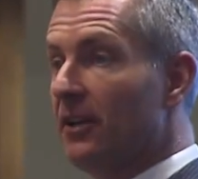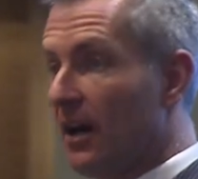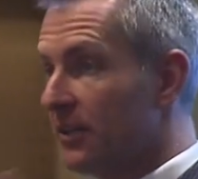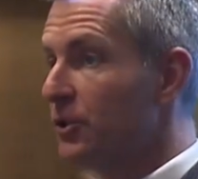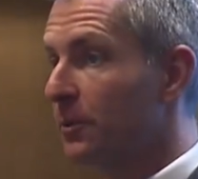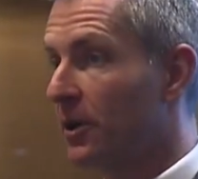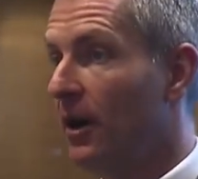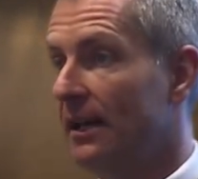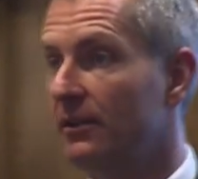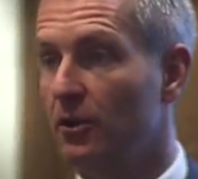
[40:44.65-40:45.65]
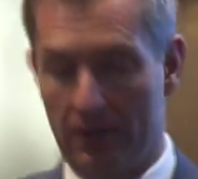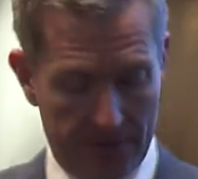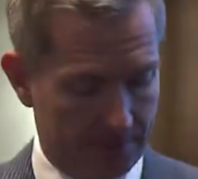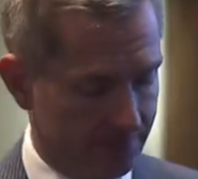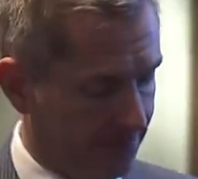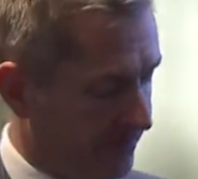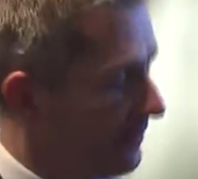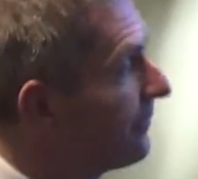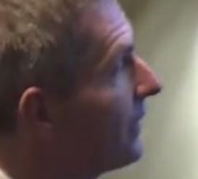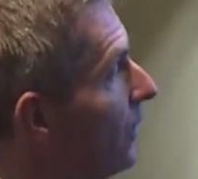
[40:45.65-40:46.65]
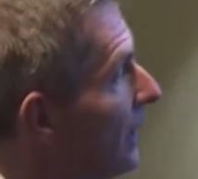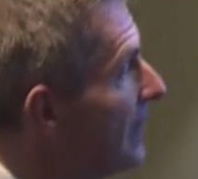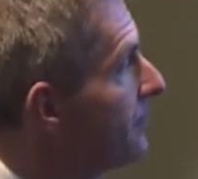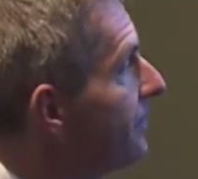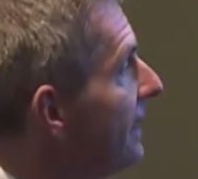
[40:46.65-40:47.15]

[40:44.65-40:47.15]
not a super hot Earth. Okay?